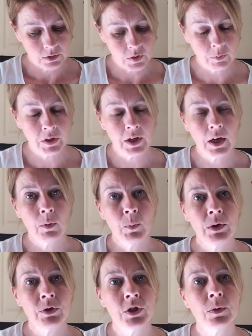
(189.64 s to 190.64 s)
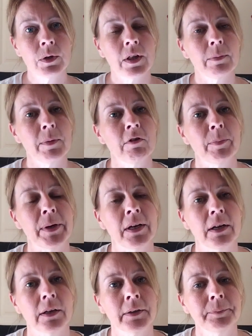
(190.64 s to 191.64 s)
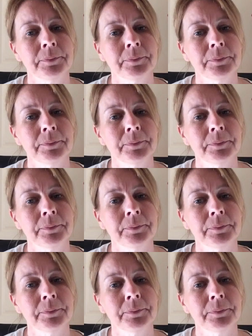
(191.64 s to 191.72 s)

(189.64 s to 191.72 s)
So I think I will do another Mirabilia,